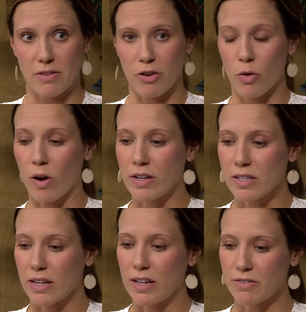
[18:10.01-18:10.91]
If you're going
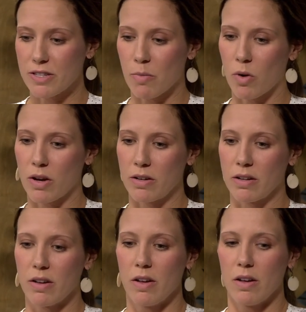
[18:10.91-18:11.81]
to give someone
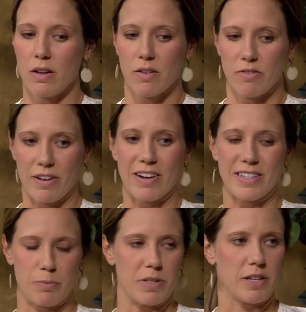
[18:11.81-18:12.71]
very
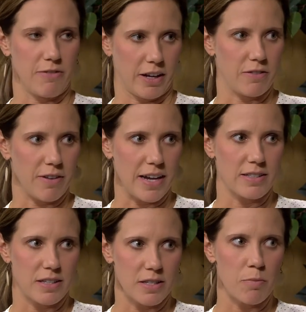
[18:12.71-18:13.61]
specific
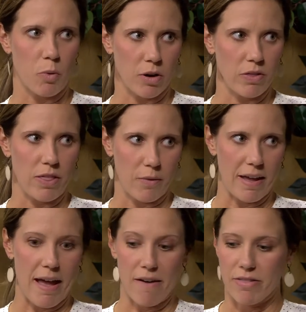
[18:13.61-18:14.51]
advice, it's important that we
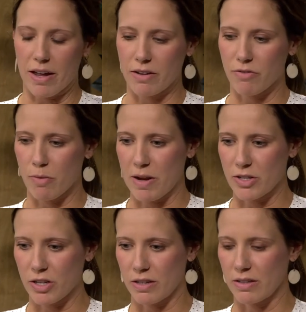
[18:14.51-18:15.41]
have that
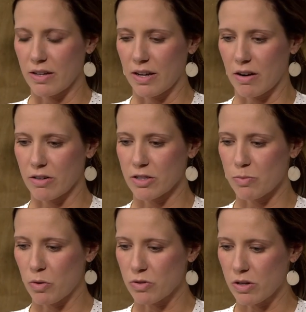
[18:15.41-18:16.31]
information at our
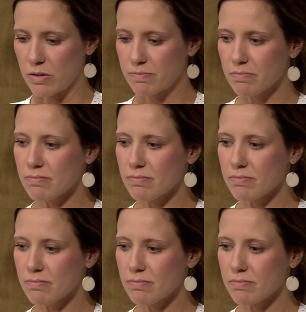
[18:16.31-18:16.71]
disposal.